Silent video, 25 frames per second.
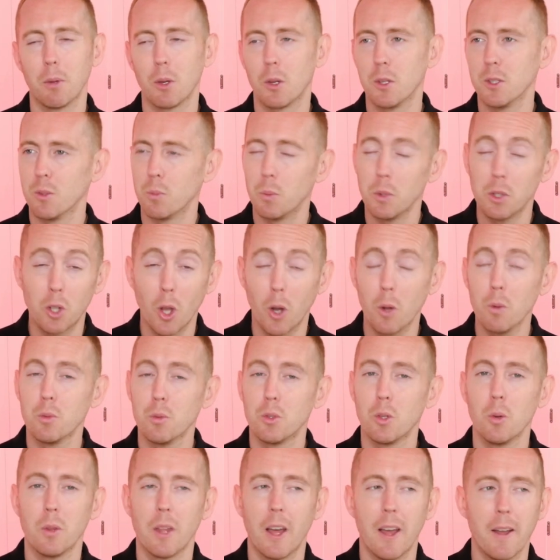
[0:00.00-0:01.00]
Because if we don't
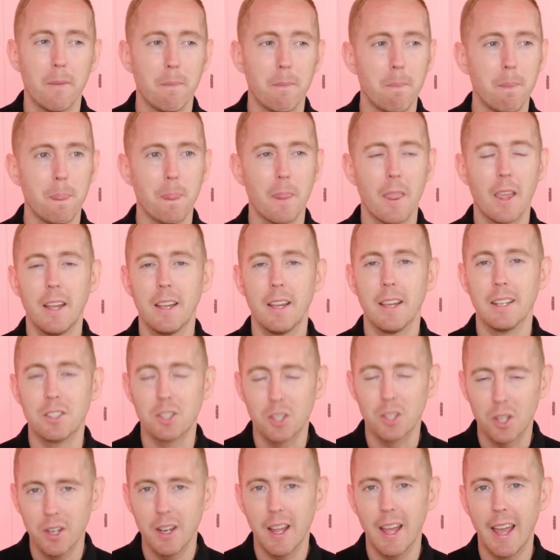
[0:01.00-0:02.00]
do that, it's
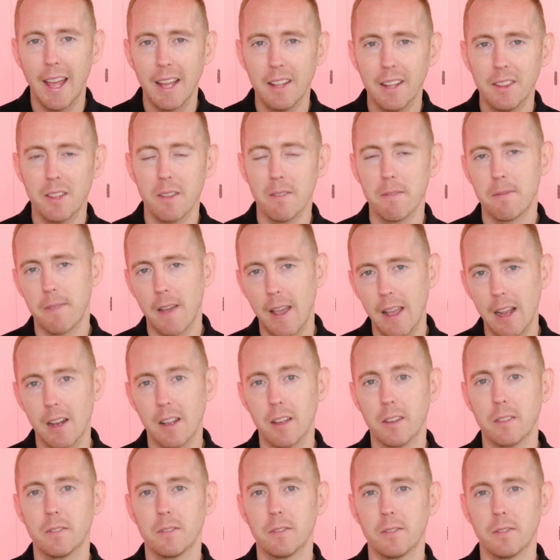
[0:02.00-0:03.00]
going to end in
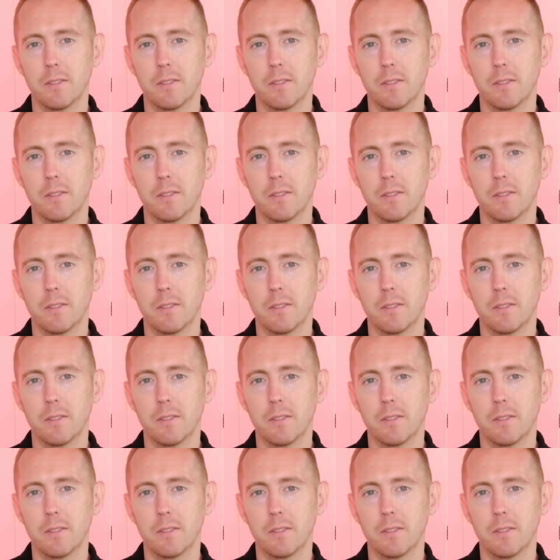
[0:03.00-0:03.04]
failure.